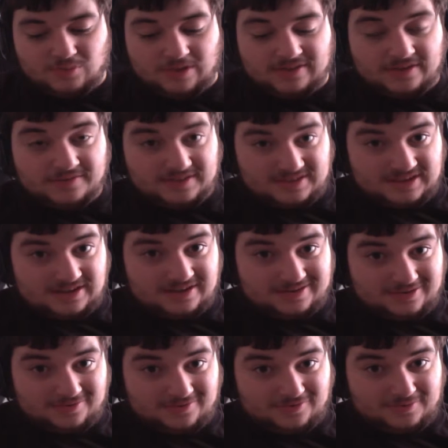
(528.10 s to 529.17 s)
other thing I
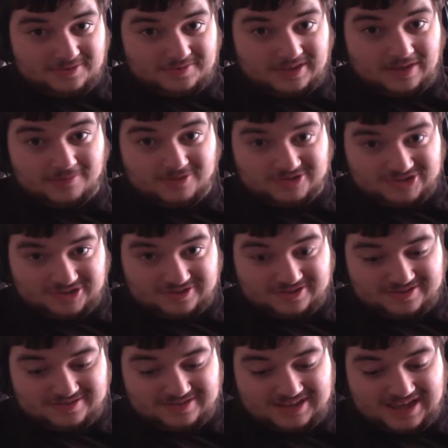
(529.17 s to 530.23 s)
got from it that I'm not showing you
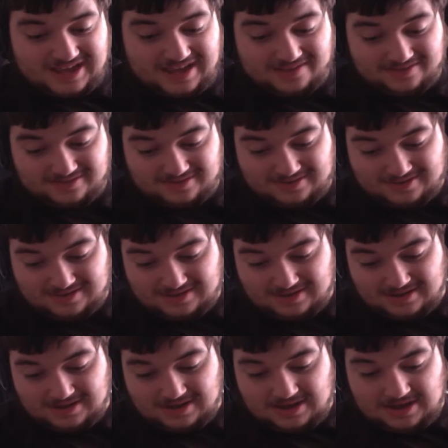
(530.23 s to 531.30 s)
till the end.
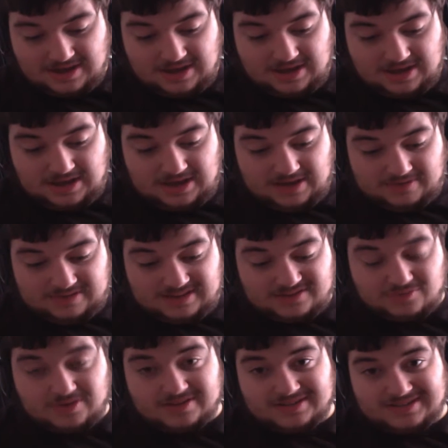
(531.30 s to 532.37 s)
This
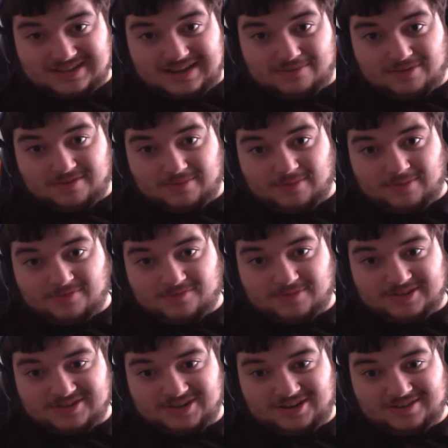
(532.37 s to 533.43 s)
one is a game I remember from my
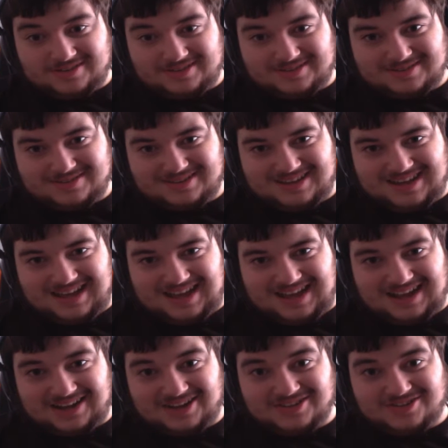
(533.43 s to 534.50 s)
childhood, and
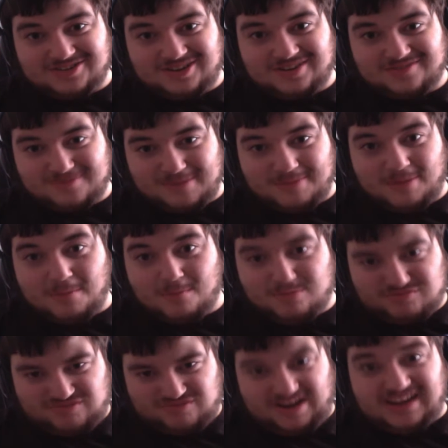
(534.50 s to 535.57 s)
I remember
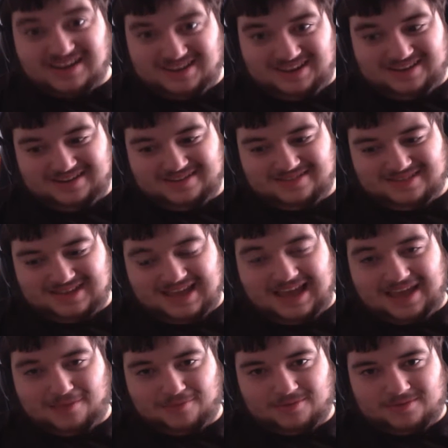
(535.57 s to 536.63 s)
breaking the
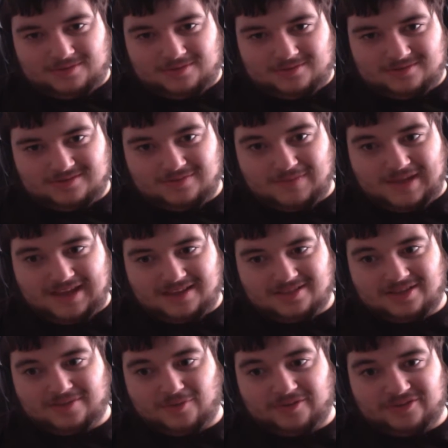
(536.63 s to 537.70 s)
game to make
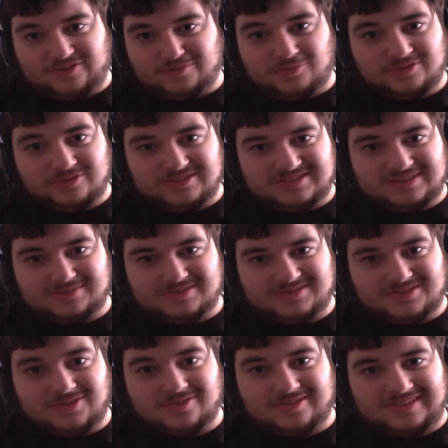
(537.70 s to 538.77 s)
like one of the smallest teams in
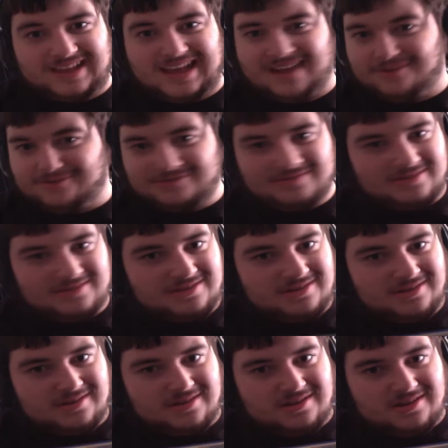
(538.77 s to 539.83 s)
Scotland have
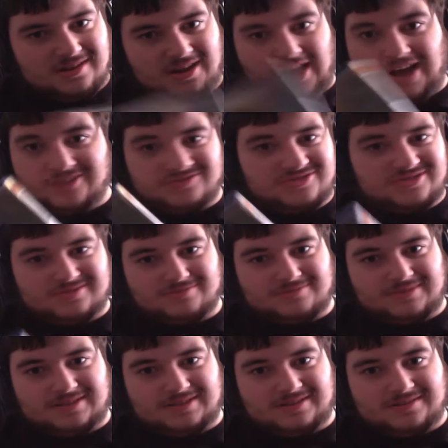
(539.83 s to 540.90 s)
hundreds of
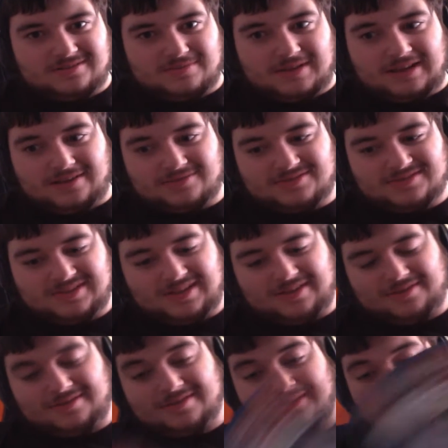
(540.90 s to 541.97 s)
millions of pounds. So,
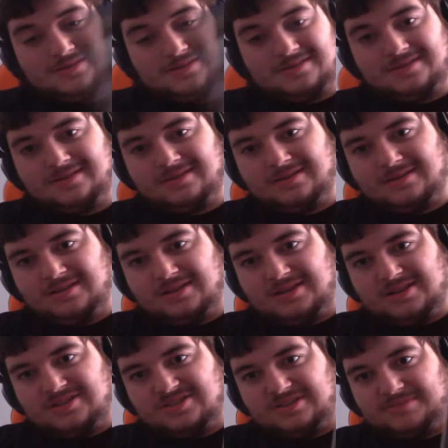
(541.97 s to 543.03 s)

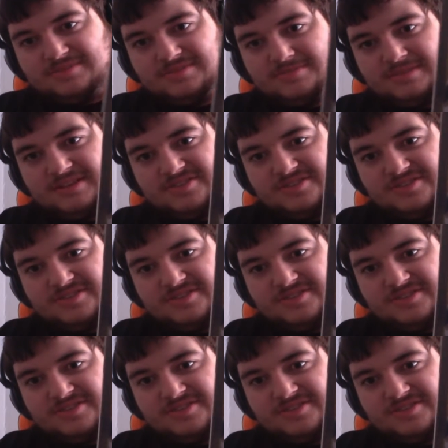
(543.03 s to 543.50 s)
Championship Manager